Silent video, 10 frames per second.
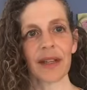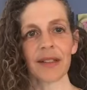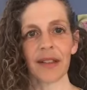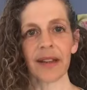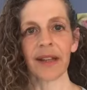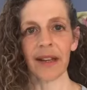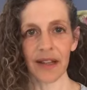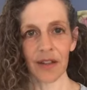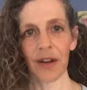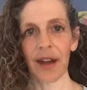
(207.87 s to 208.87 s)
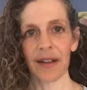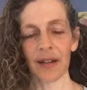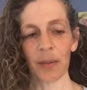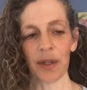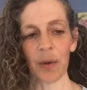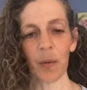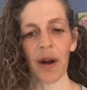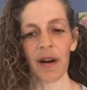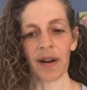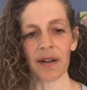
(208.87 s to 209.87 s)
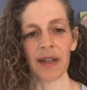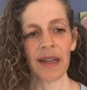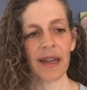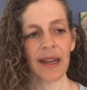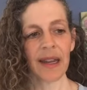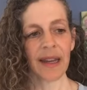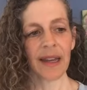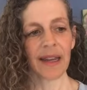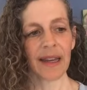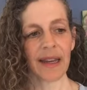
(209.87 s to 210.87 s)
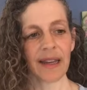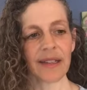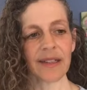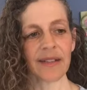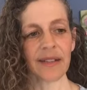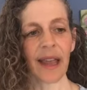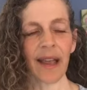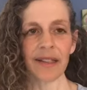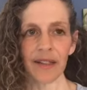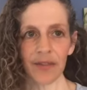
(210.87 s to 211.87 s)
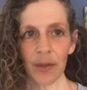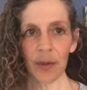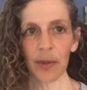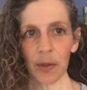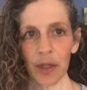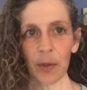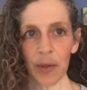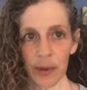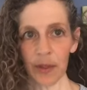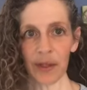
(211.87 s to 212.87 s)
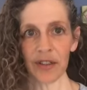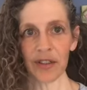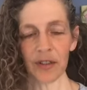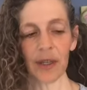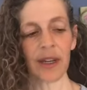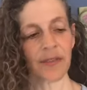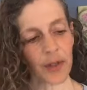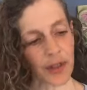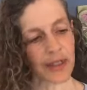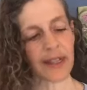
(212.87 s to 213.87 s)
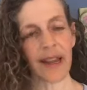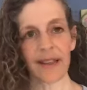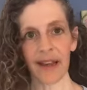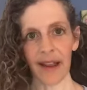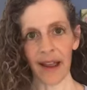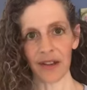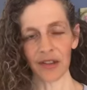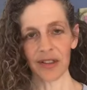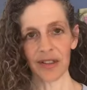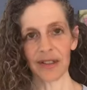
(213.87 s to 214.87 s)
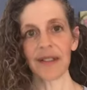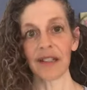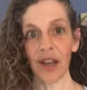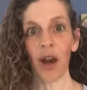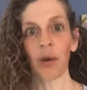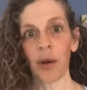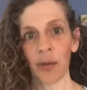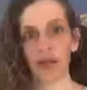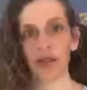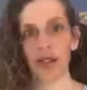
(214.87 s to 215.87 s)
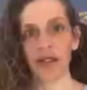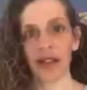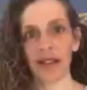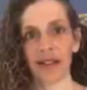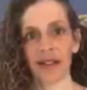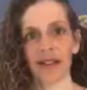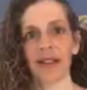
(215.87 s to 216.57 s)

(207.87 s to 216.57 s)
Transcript: it's like hitting your head on a brick wall, it's as if you were going to, if you're going to take that action, that's how it would feel like.